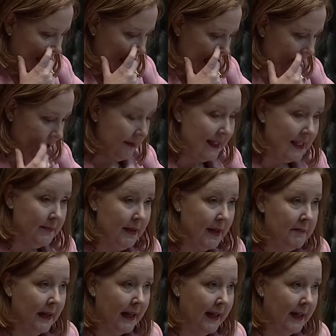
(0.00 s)
He was meant to be a
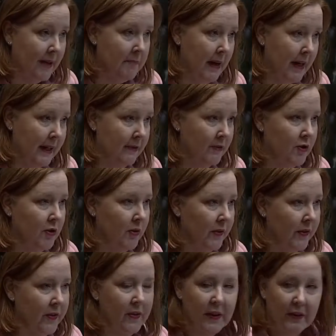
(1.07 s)
millennium bug. He was due on
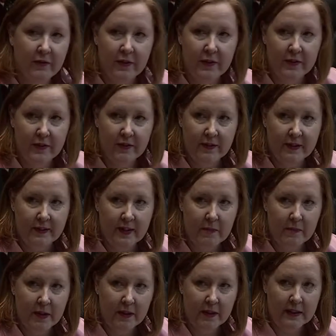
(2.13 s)
the 31st of
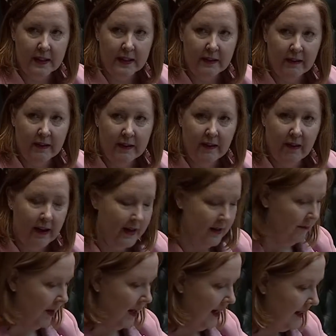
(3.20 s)
December 1999, and
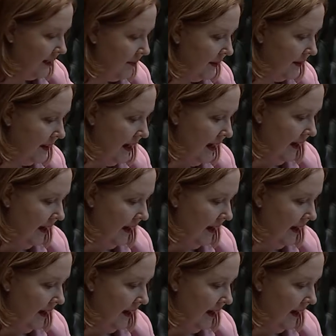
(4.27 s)
my husband,